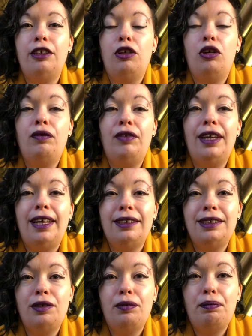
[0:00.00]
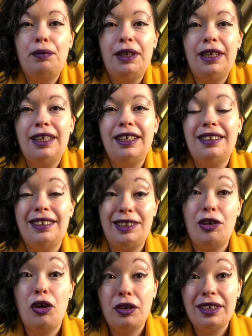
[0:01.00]
a lot of it ends up being
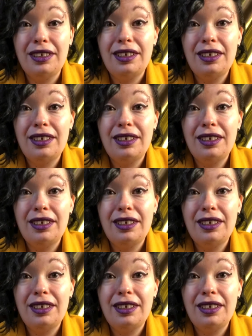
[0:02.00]
discarded.